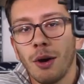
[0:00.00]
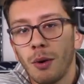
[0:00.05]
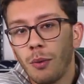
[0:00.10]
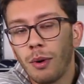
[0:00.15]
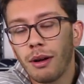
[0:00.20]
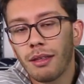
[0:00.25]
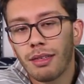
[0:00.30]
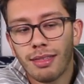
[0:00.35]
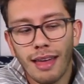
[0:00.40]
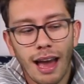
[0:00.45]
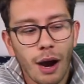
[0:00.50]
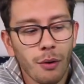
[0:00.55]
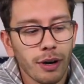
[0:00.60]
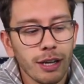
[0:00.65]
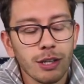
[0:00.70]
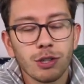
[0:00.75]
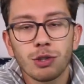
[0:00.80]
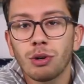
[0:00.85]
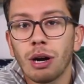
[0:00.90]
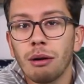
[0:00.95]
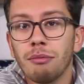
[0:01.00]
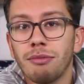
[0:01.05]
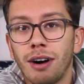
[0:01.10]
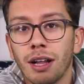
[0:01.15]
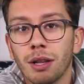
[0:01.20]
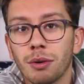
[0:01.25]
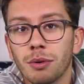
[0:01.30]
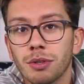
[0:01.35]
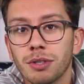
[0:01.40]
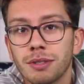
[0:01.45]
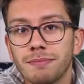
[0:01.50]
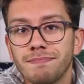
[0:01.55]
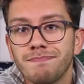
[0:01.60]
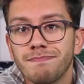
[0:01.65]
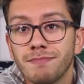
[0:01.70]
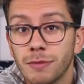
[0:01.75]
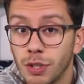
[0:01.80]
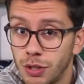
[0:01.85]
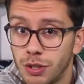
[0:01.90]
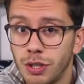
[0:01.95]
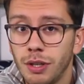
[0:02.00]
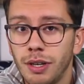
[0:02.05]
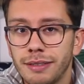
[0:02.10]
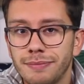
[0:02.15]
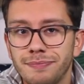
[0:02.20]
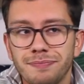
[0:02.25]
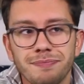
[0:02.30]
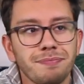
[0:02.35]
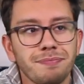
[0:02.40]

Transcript: with our Instagram followers. Let's do it.